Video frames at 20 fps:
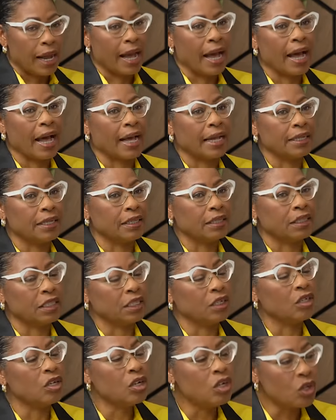And the
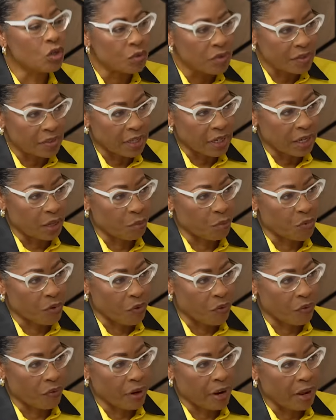new skilling
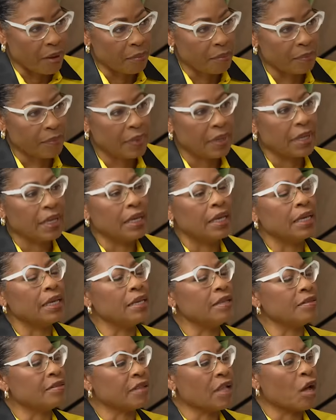program
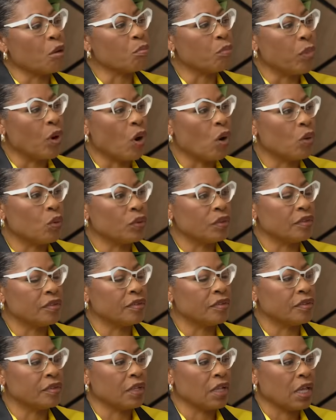is about
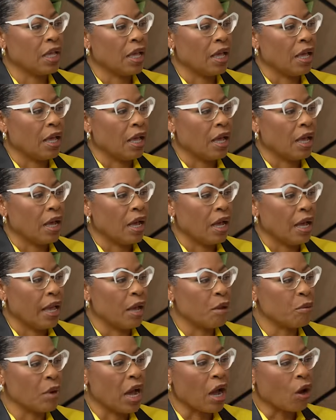
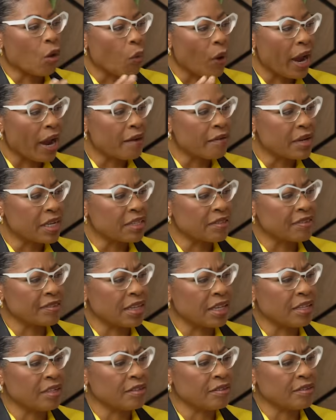acquiring
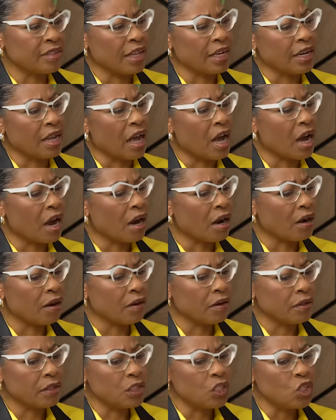skills that
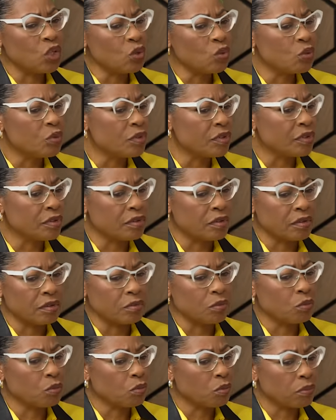are used
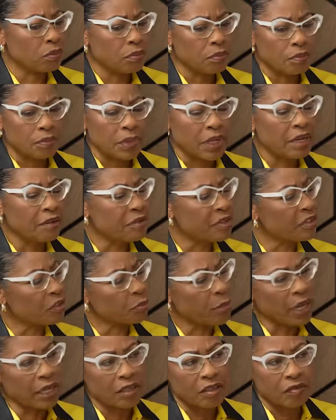
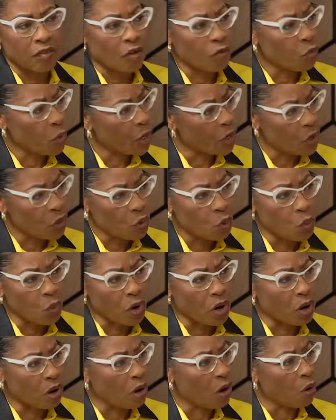irrespective of where you
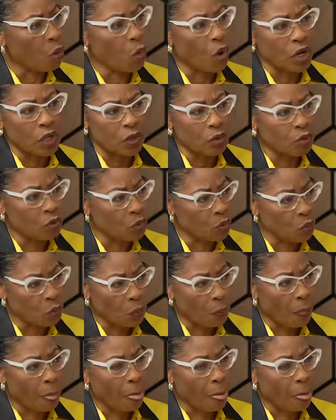work or what you do.